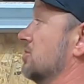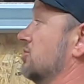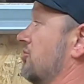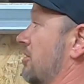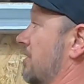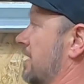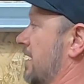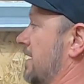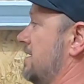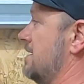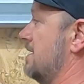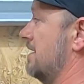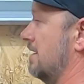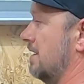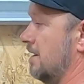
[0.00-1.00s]
the trunking,
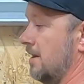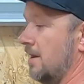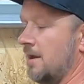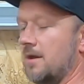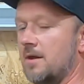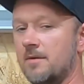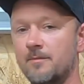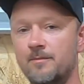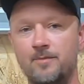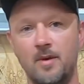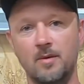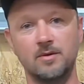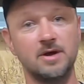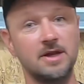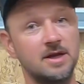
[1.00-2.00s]
but
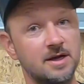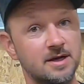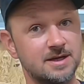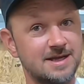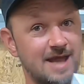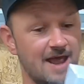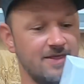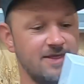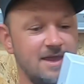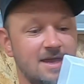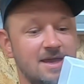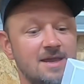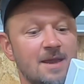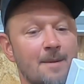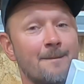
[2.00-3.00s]
I'm gonna get
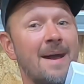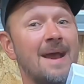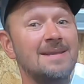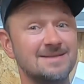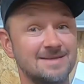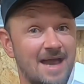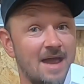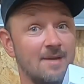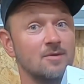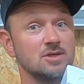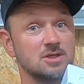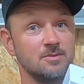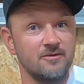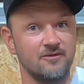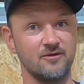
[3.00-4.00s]
the mains
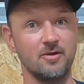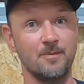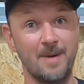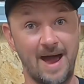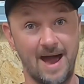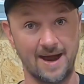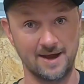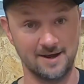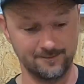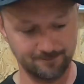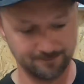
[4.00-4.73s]
cables coming through the back.